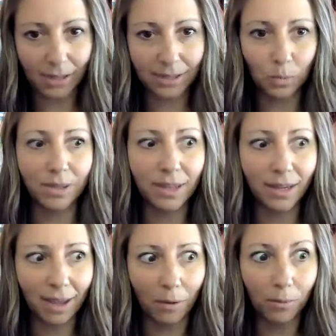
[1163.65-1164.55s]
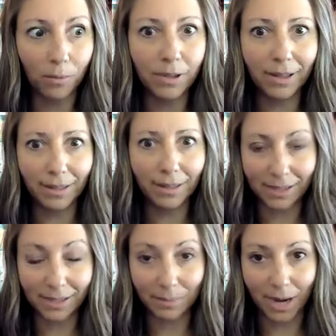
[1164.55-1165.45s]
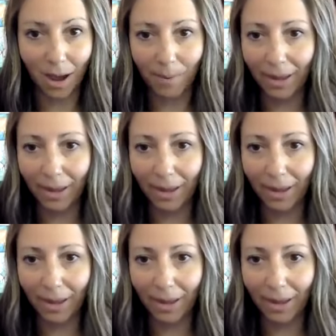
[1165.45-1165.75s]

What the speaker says: That's one thing that really lights me up.